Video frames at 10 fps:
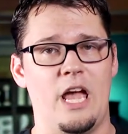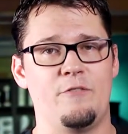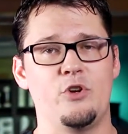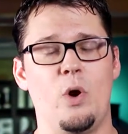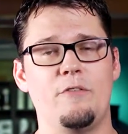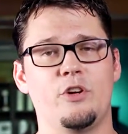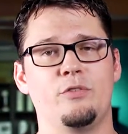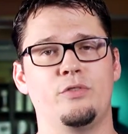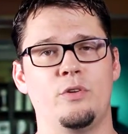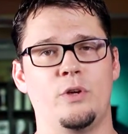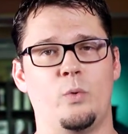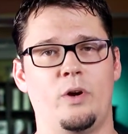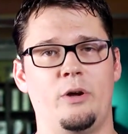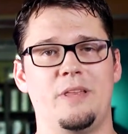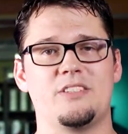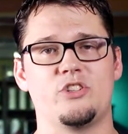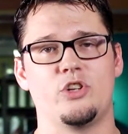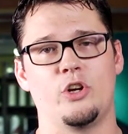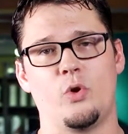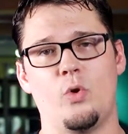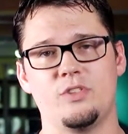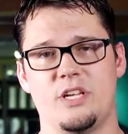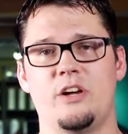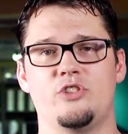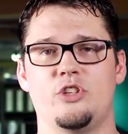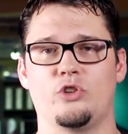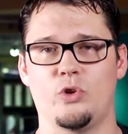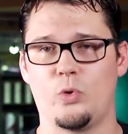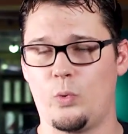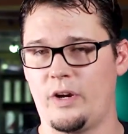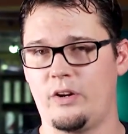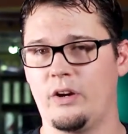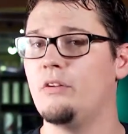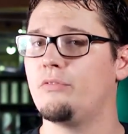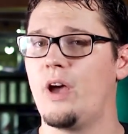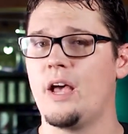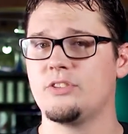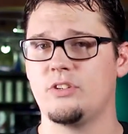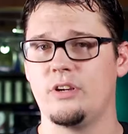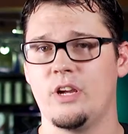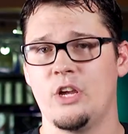If you don't have good flow in the aquarium, that's actually going to cause the algae to grow quicker and faster.